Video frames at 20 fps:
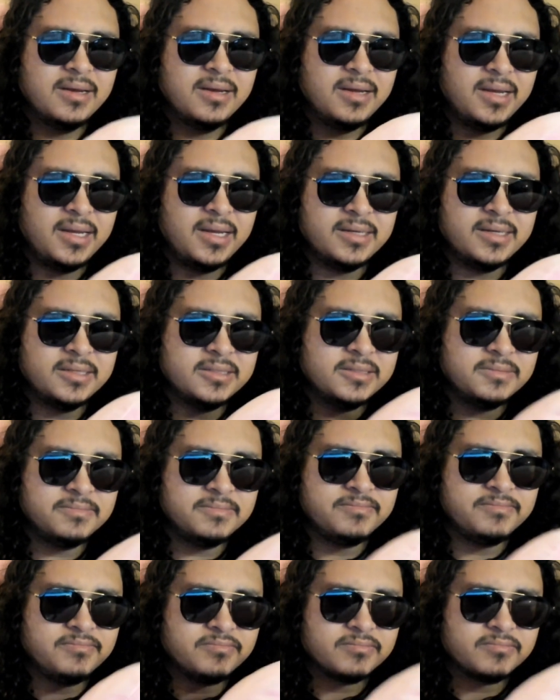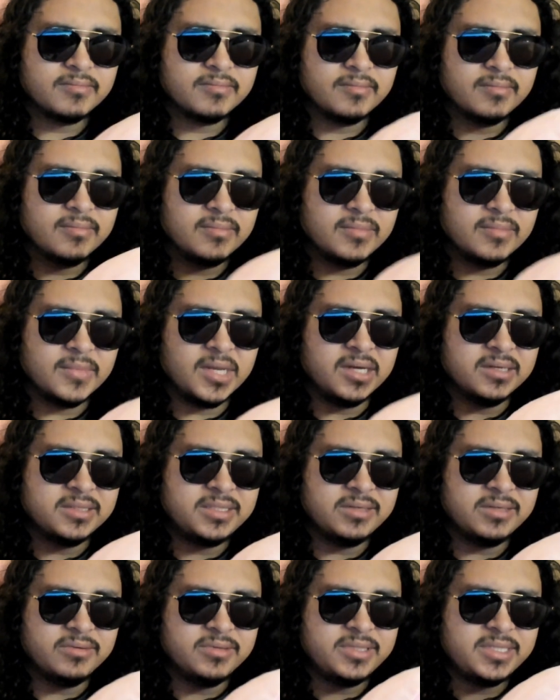And
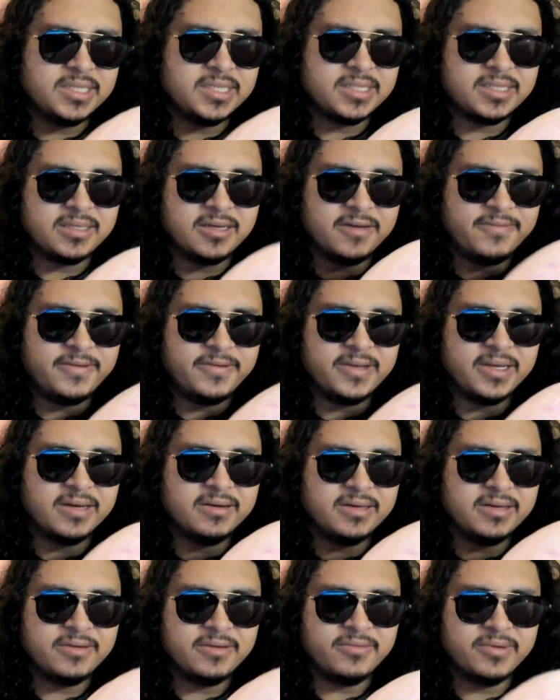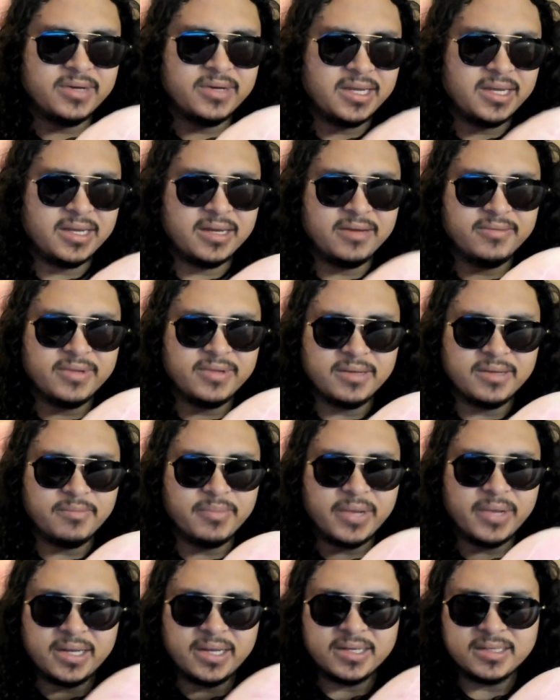also just toughing out when I have like
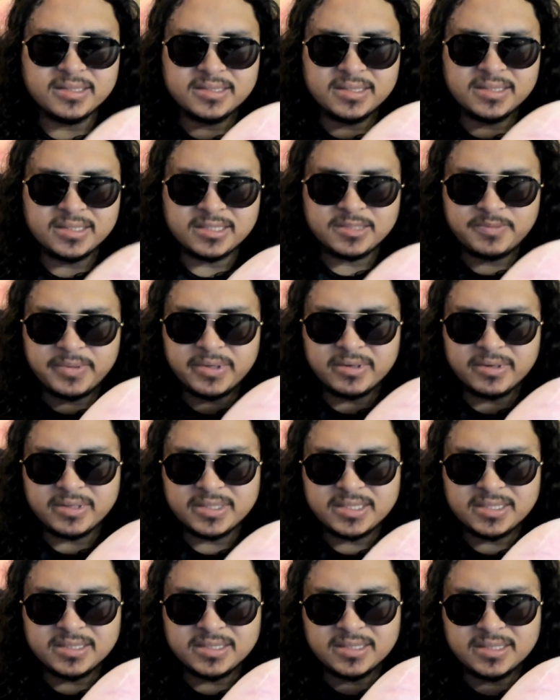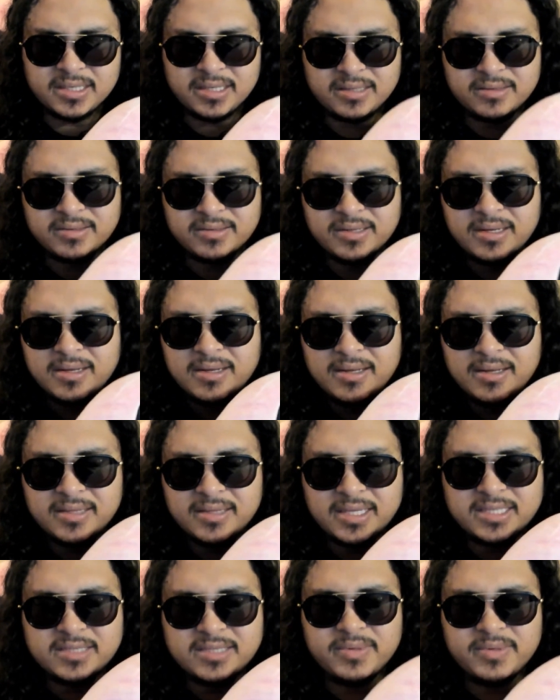bad experiences, like
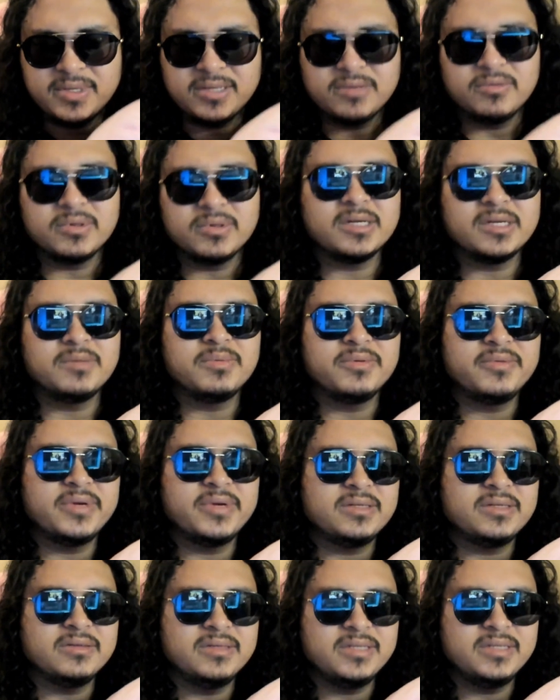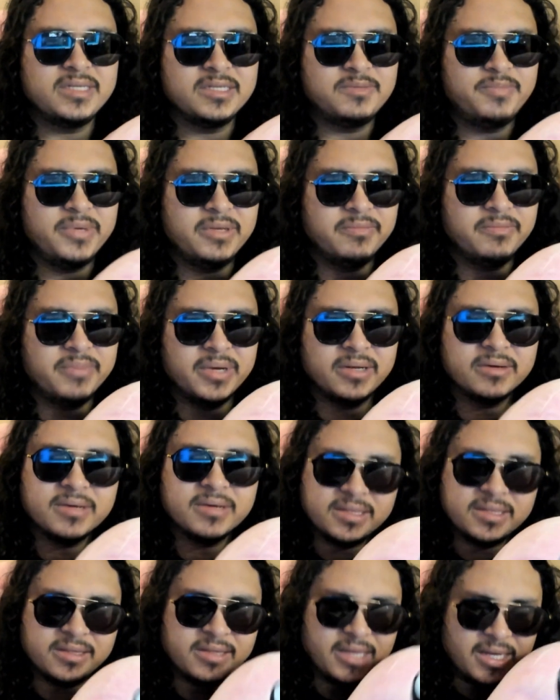that's something I could have worked on professionally, is just being better
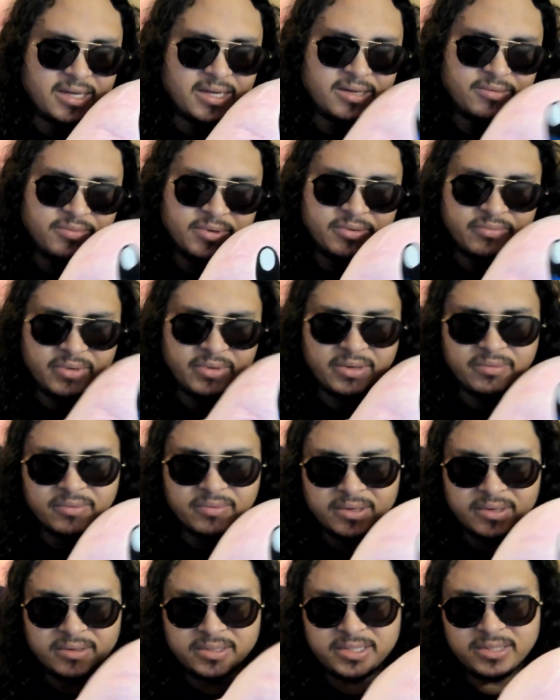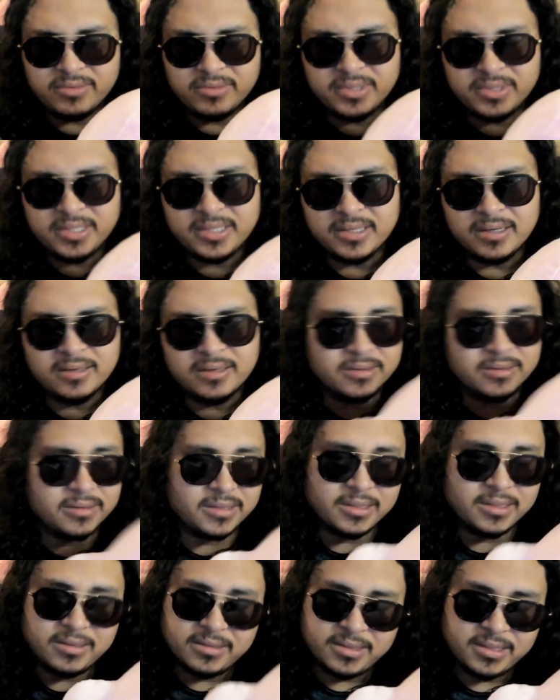at that when we were doing other
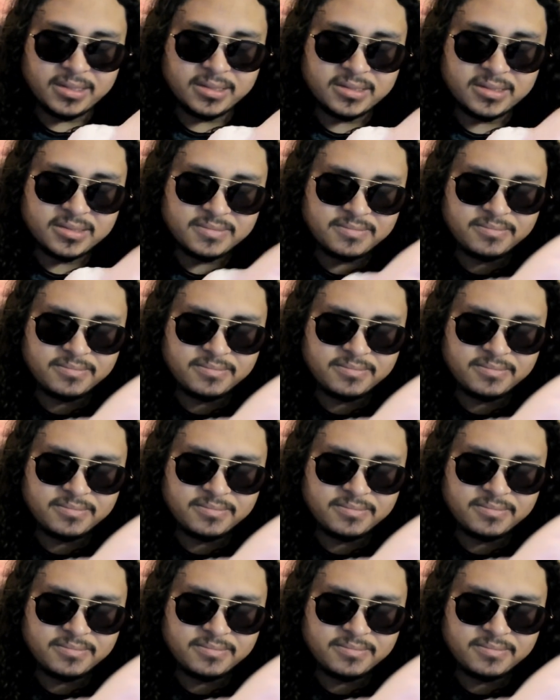content.